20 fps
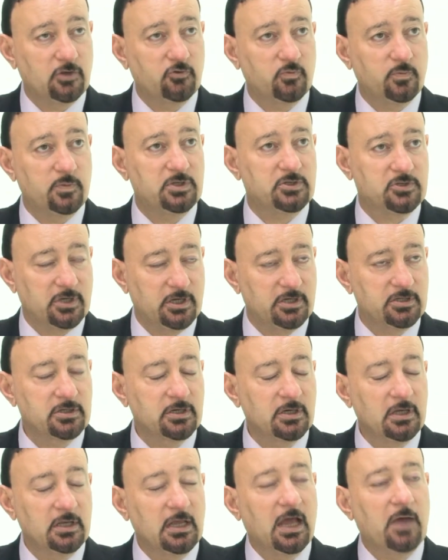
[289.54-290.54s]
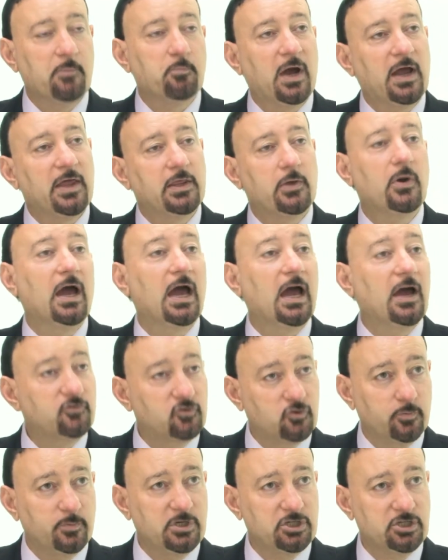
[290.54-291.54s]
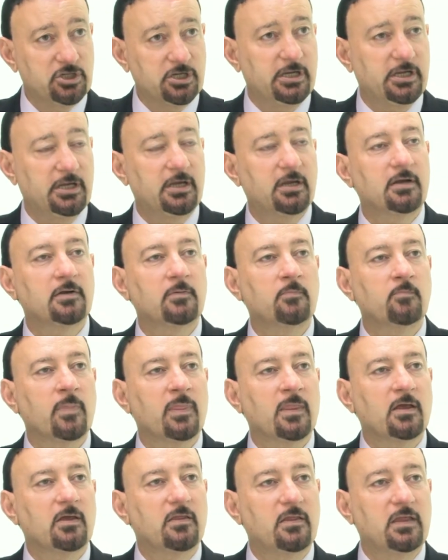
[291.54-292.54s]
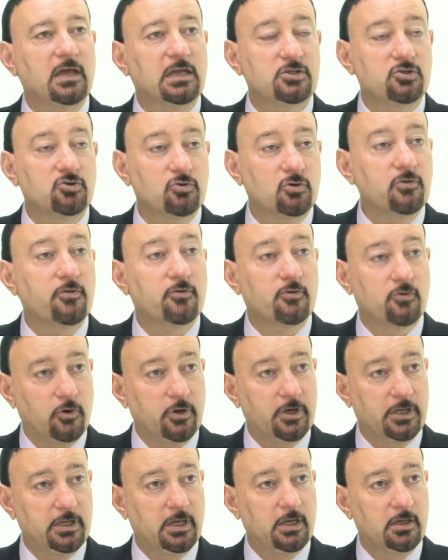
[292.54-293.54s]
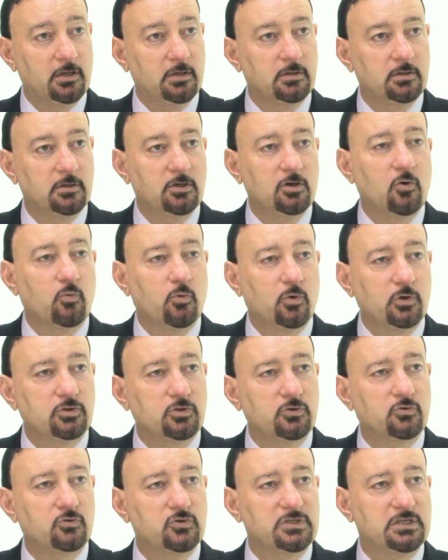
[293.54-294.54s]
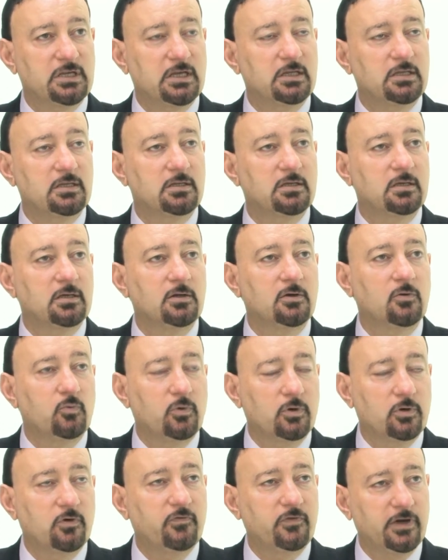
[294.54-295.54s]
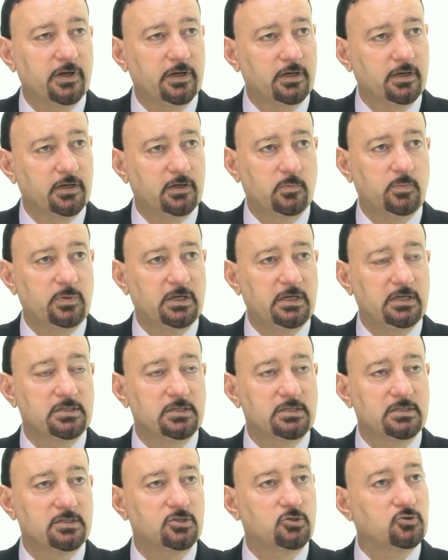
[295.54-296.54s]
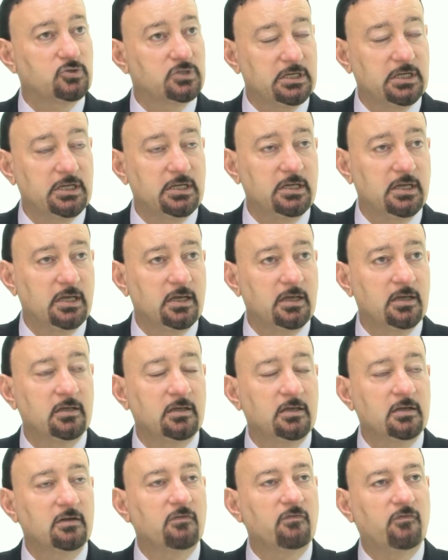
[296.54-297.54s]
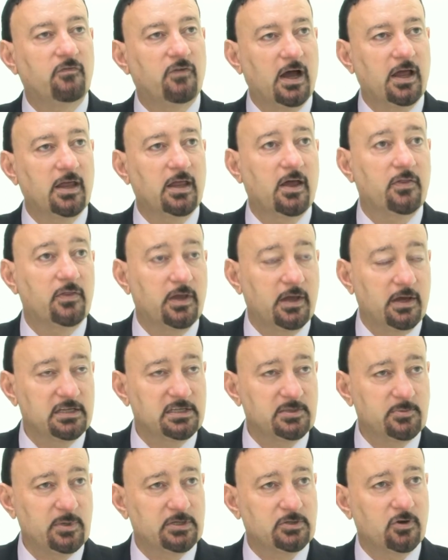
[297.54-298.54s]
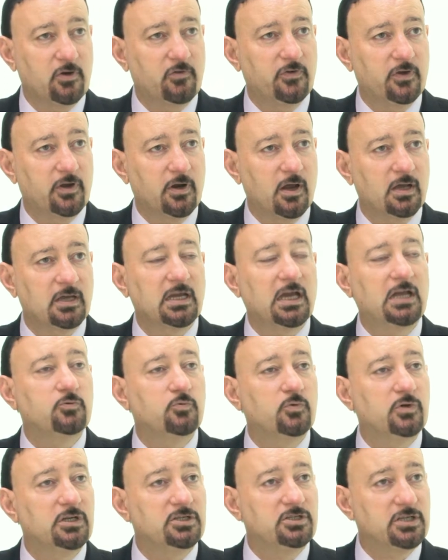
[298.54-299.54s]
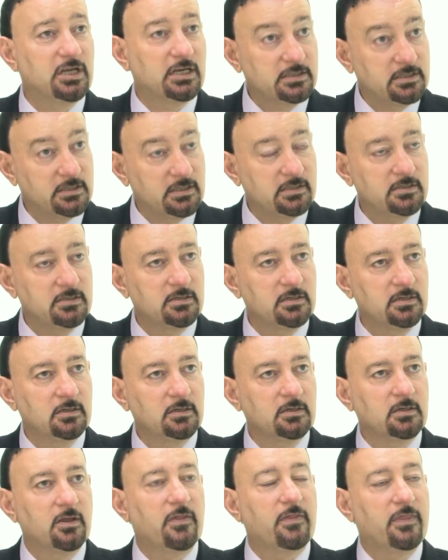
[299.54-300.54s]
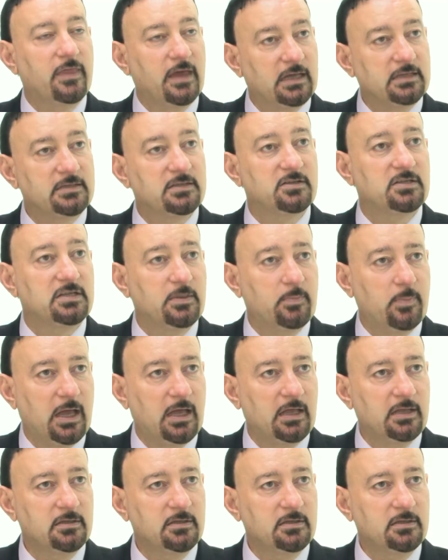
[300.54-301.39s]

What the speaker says: to be searched. And by the way, I have to mention here that North Korea wanted to send one of her airplanes to Syria via the airspace of Iraq, and we rejected that demand.